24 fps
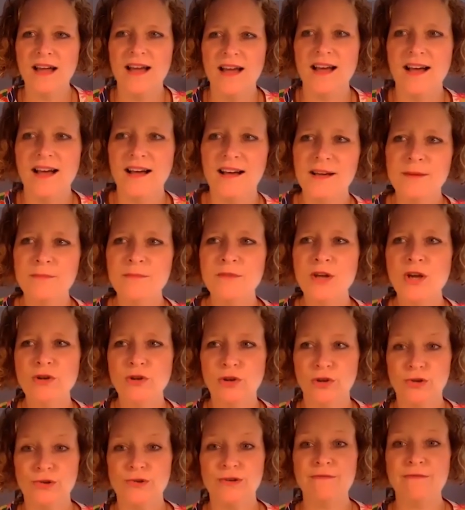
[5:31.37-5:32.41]
I'm no
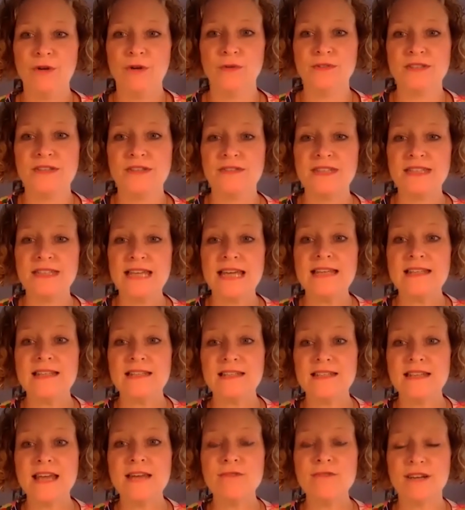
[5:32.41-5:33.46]
longer involved in the day to
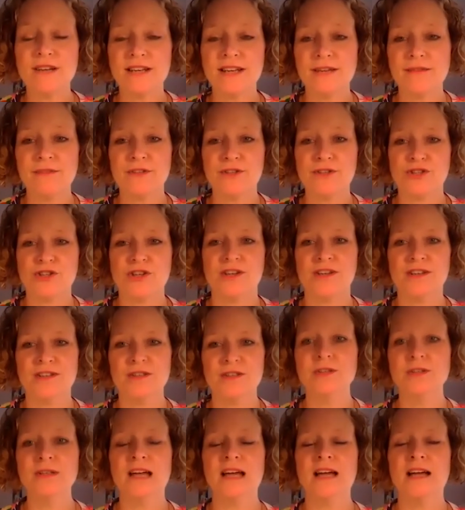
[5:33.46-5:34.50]
day running of the
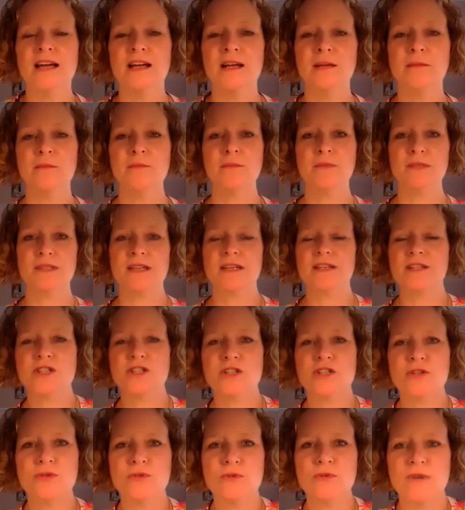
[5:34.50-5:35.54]
journal, um, but I
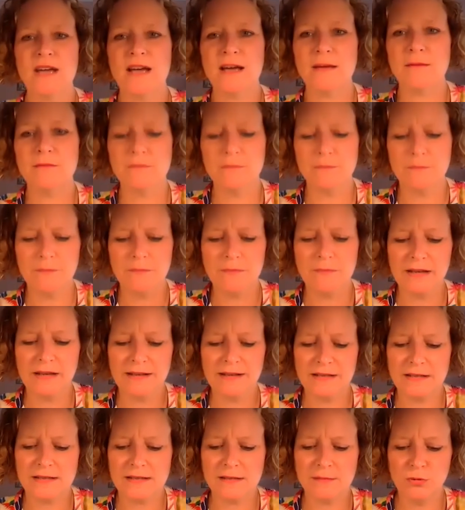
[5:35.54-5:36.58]
do um,
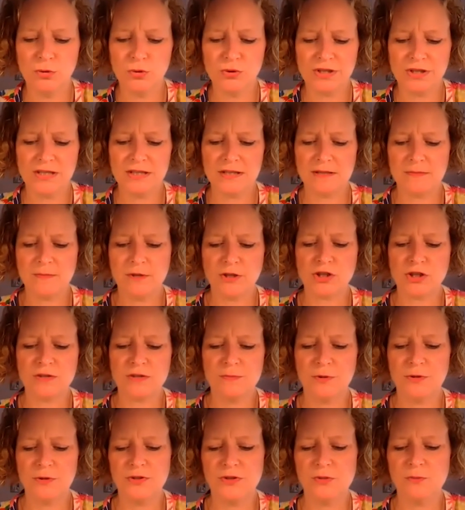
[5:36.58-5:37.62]
like to support it as much as
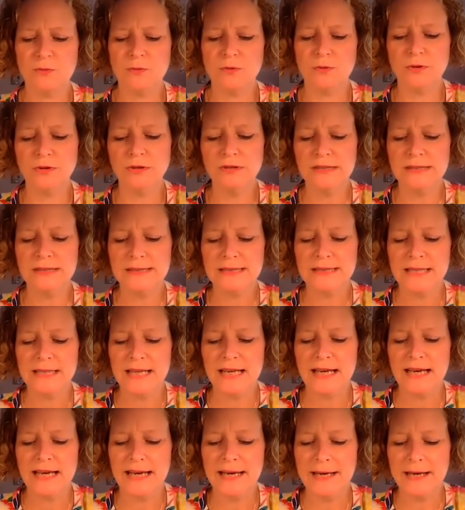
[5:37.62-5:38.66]
possible.
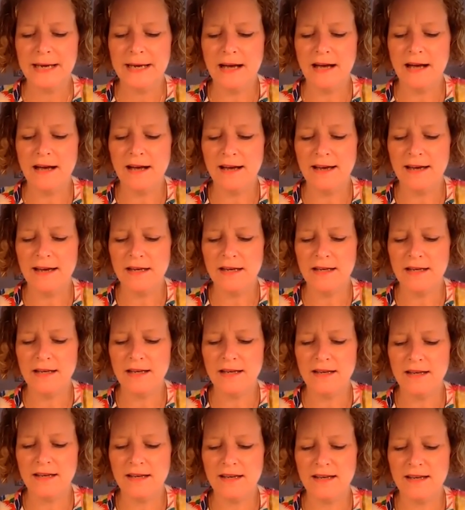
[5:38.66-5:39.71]
I
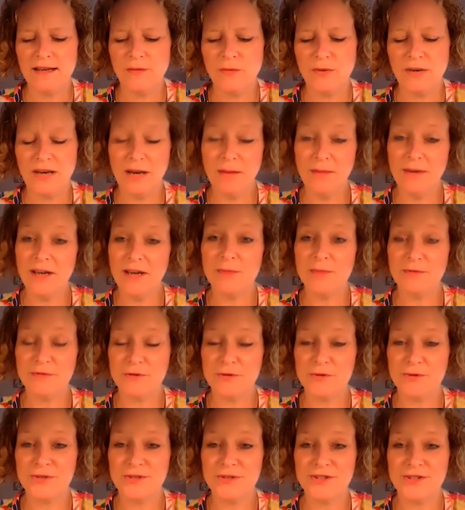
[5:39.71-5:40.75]
it, we're coming up, of
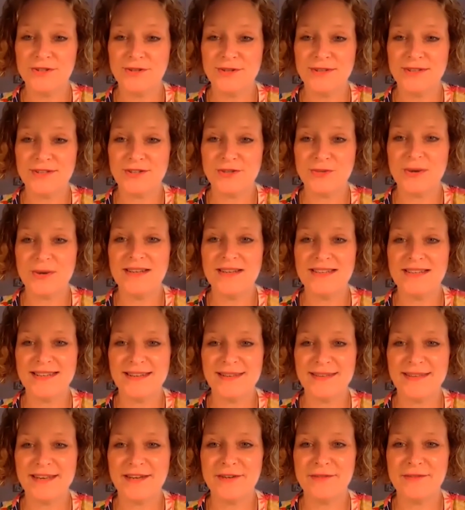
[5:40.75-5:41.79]
course, to its
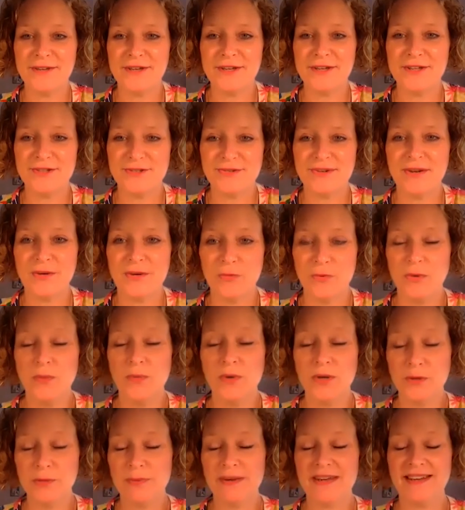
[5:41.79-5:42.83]
20th anniversary. We
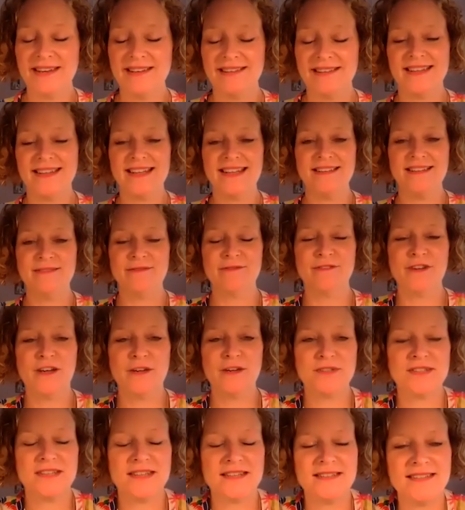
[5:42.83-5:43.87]
will be in
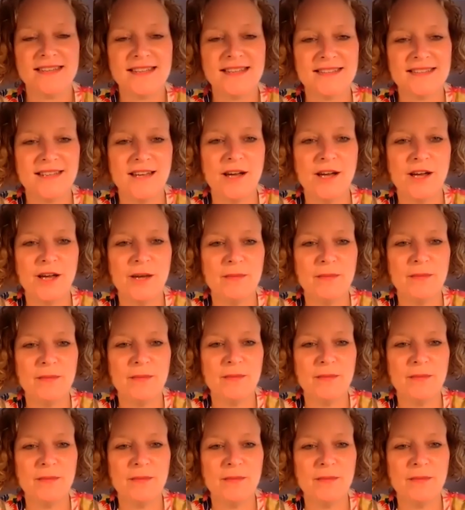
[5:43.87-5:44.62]
five, six years' time.